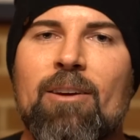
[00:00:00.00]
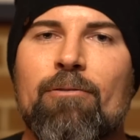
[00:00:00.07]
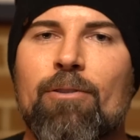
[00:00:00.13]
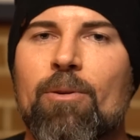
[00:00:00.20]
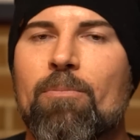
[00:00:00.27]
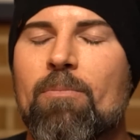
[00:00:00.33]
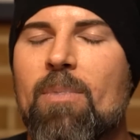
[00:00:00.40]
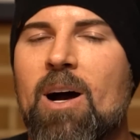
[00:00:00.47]

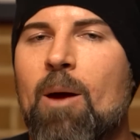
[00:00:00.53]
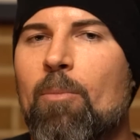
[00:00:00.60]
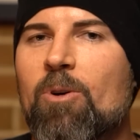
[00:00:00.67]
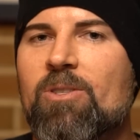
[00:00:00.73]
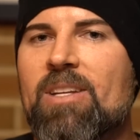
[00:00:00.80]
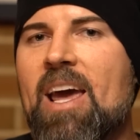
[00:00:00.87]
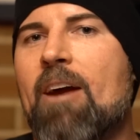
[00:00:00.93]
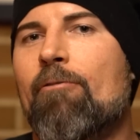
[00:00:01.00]
for
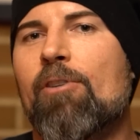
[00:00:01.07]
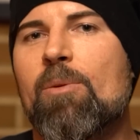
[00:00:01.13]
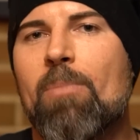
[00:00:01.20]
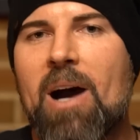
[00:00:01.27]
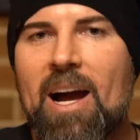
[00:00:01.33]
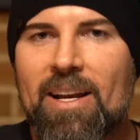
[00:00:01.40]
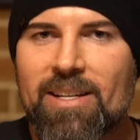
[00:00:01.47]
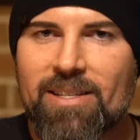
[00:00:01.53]
almost every
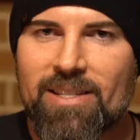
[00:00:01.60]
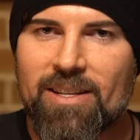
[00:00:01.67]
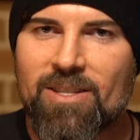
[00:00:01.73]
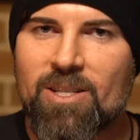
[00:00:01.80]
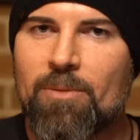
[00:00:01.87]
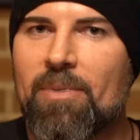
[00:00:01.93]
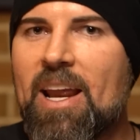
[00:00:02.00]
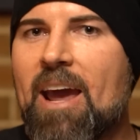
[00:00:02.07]
body
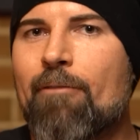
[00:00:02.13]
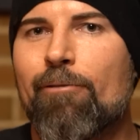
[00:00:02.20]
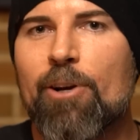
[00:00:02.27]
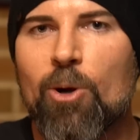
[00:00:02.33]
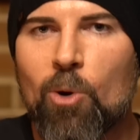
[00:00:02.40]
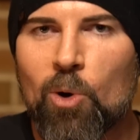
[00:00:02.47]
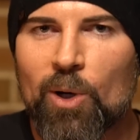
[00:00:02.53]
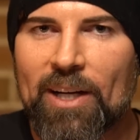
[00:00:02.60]
system and
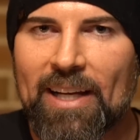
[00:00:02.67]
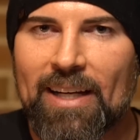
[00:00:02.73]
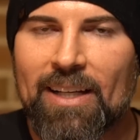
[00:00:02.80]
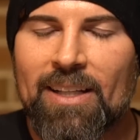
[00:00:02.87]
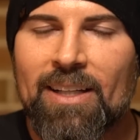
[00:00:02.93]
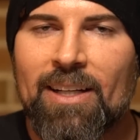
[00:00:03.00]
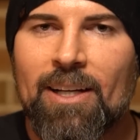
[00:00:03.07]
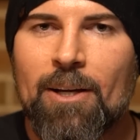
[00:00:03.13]
every
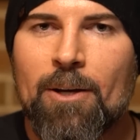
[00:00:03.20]
organ.